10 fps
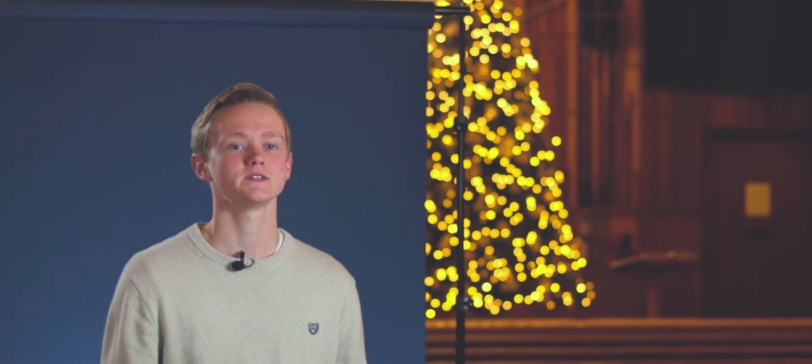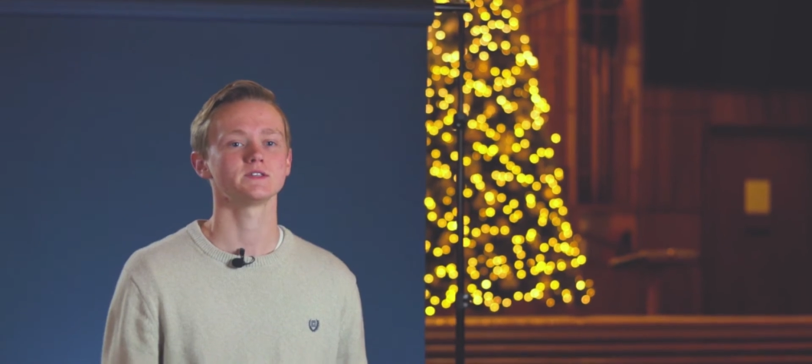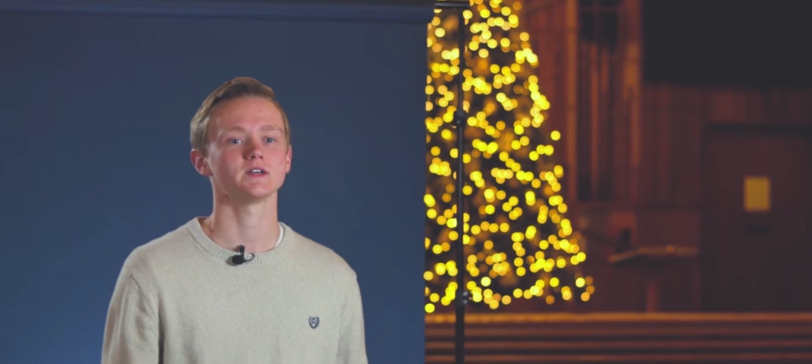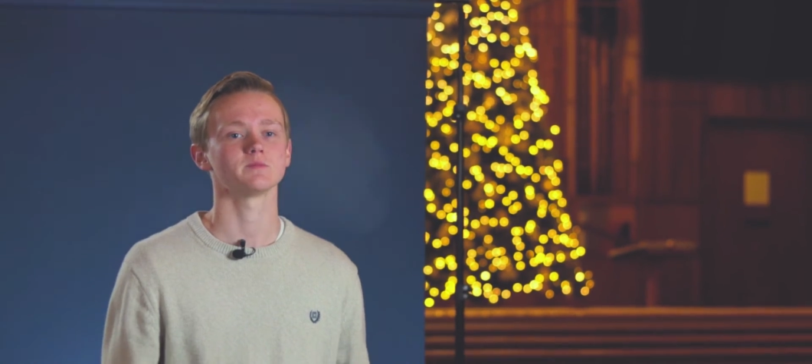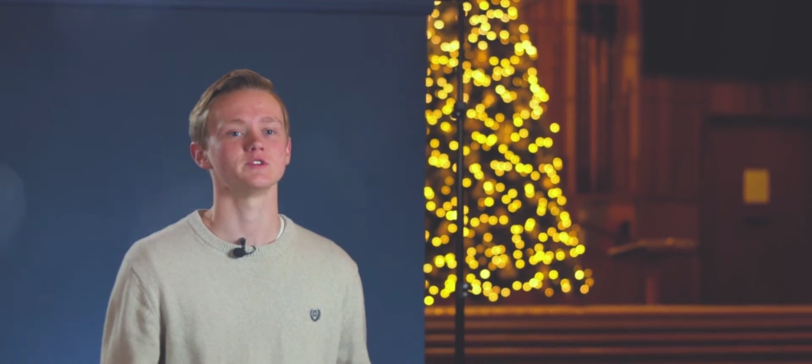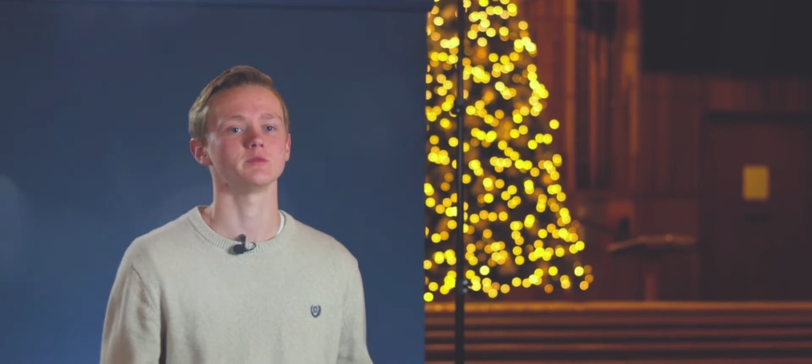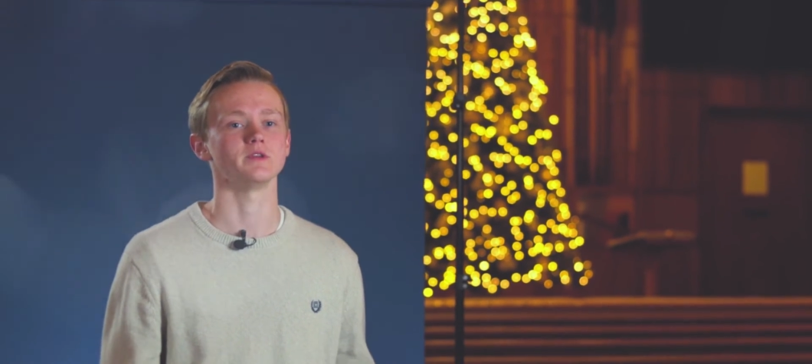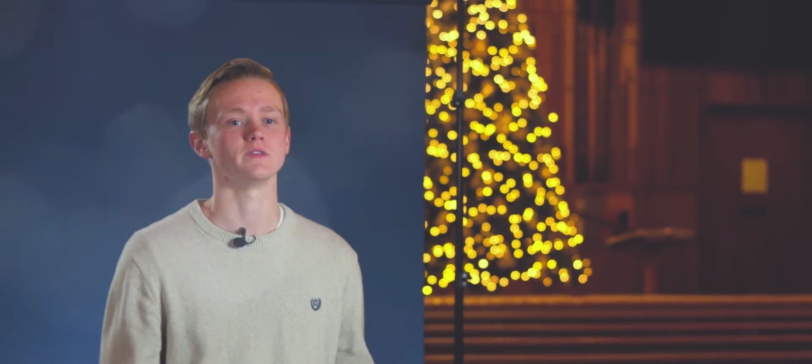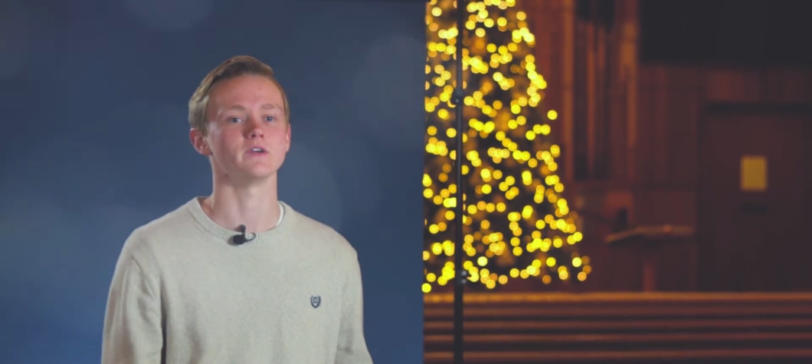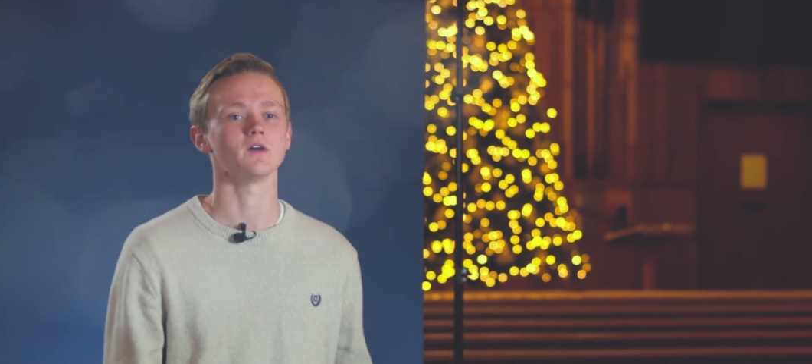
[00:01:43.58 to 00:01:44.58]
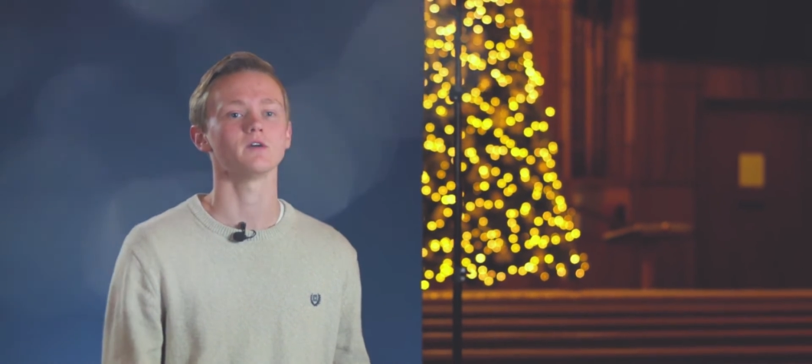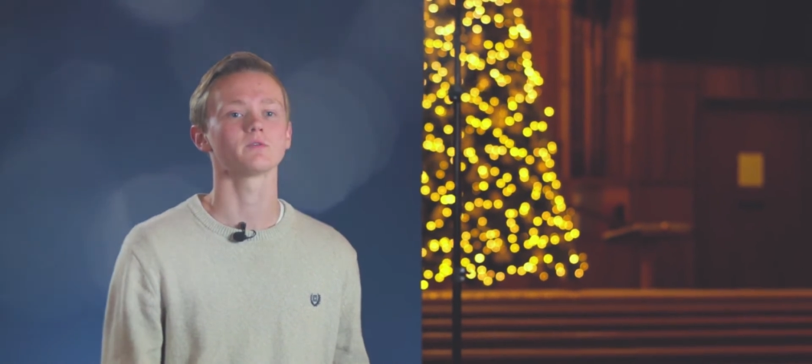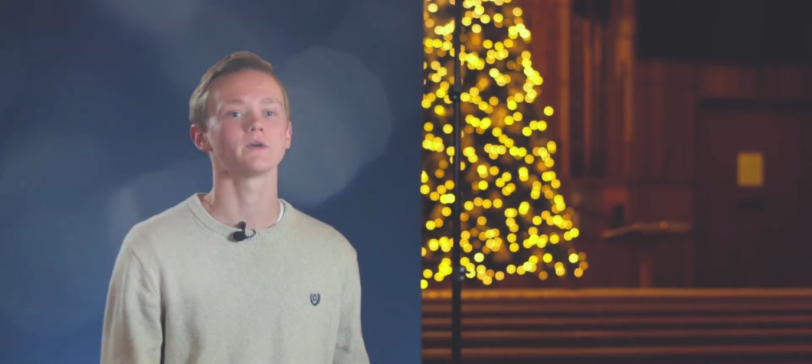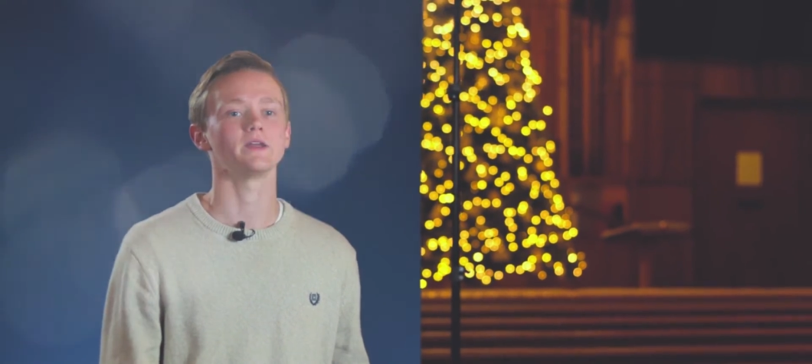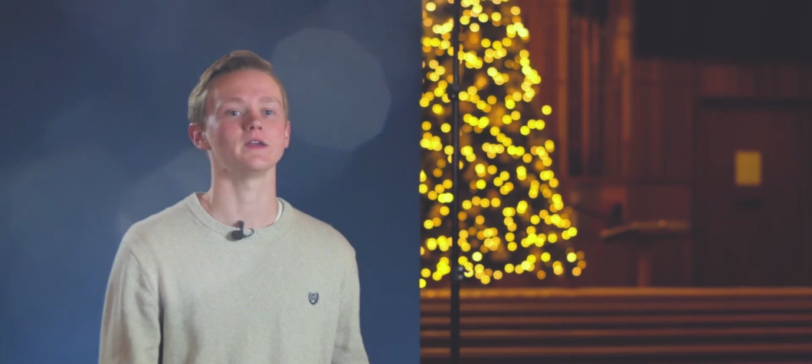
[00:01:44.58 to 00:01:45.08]
stuck between the
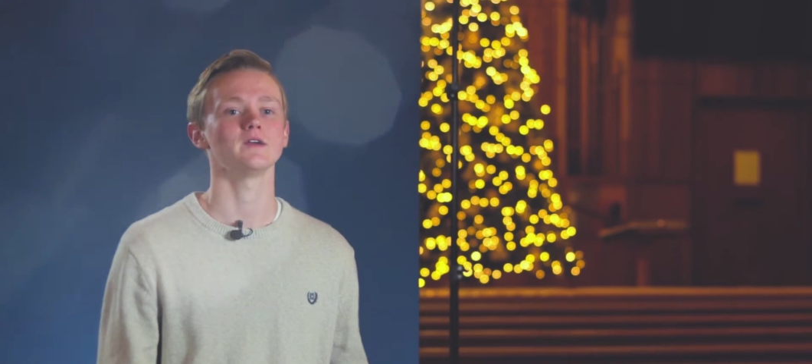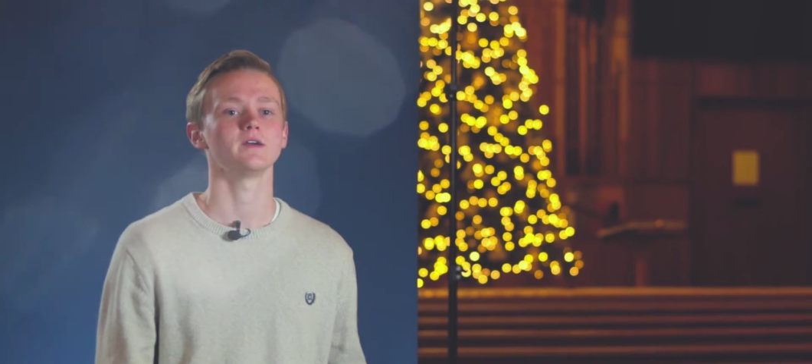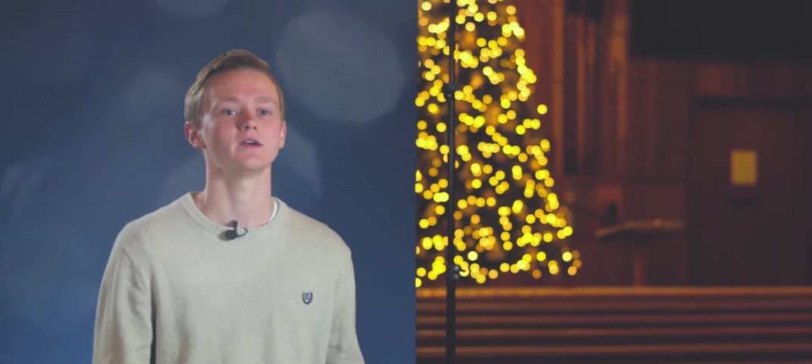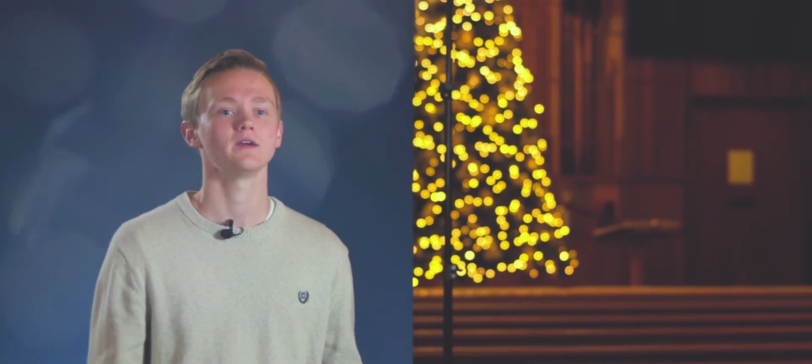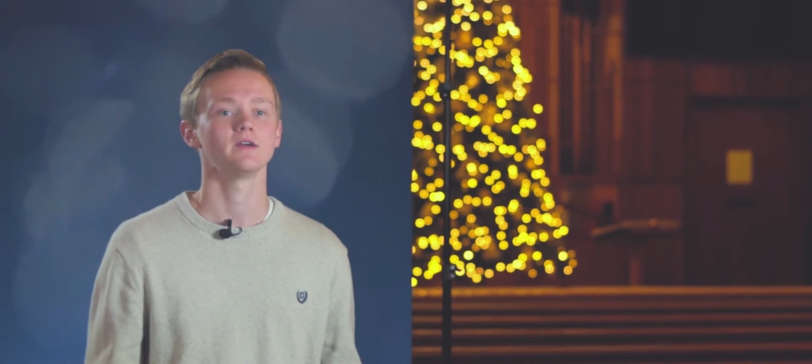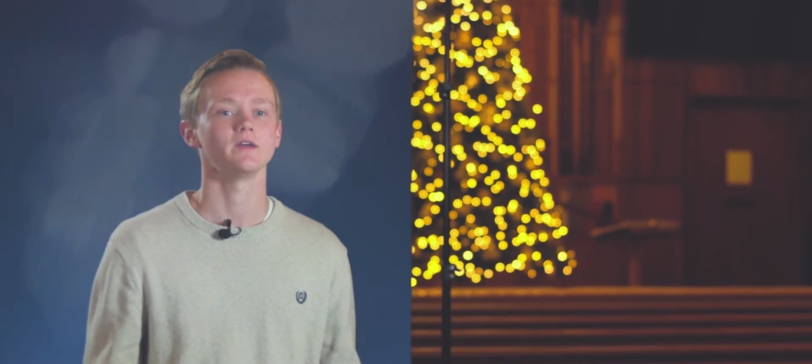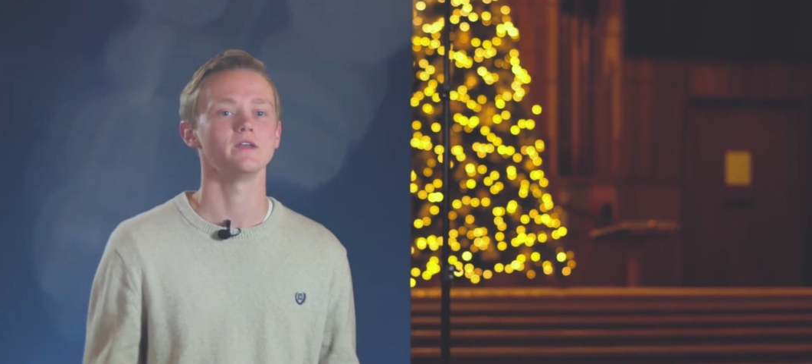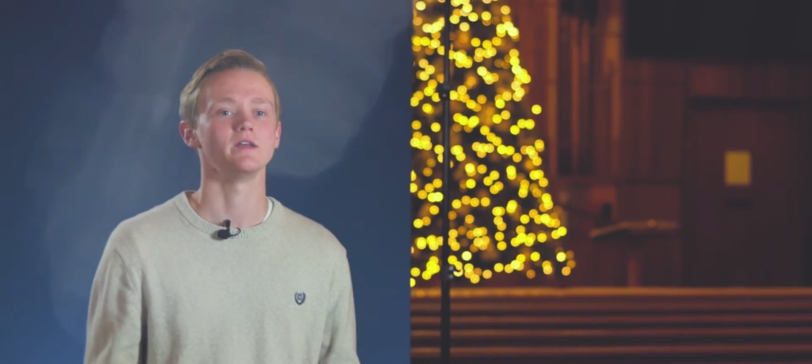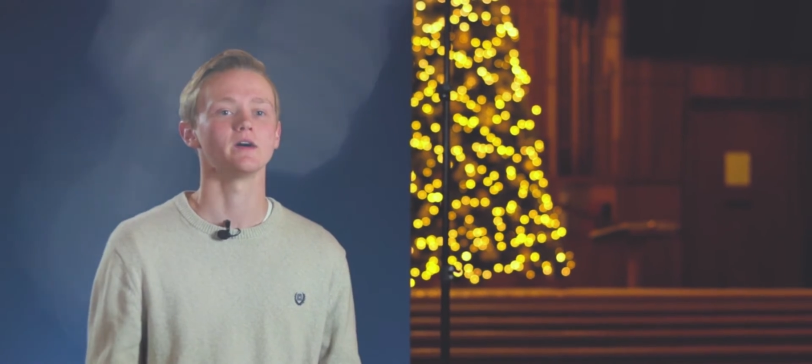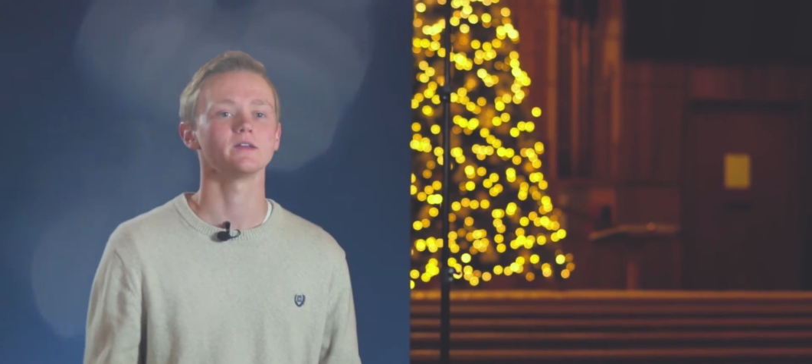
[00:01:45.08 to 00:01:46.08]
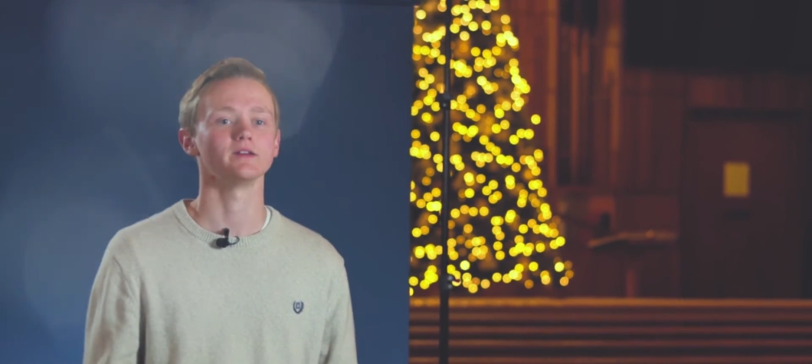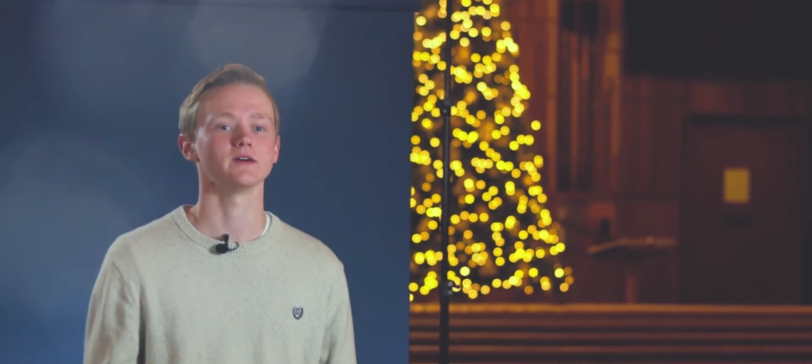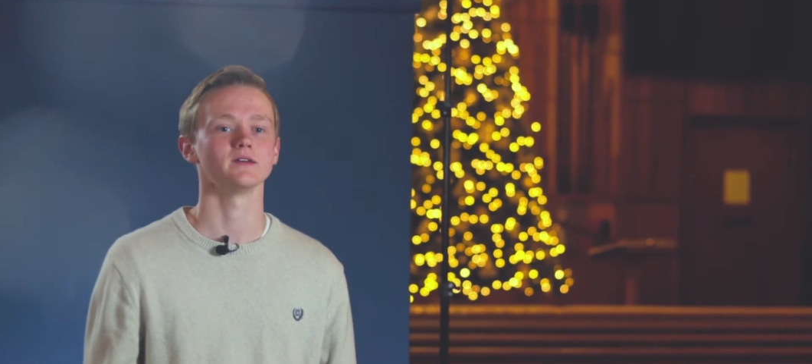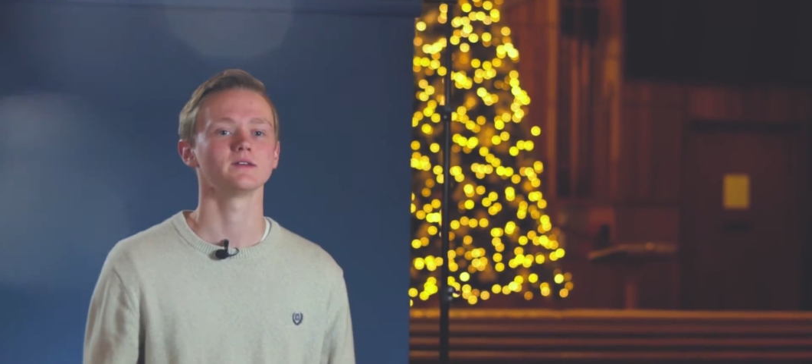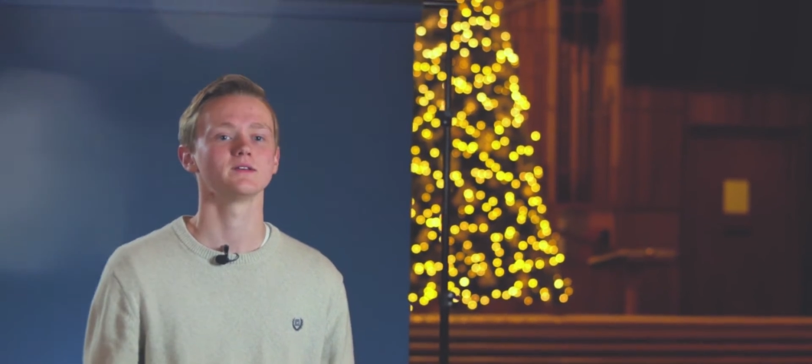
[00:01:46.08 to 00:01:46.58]
already and not
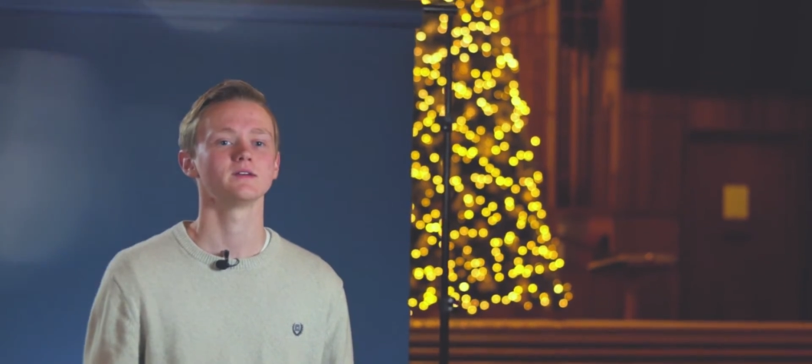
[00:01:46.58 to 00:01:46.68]
yet.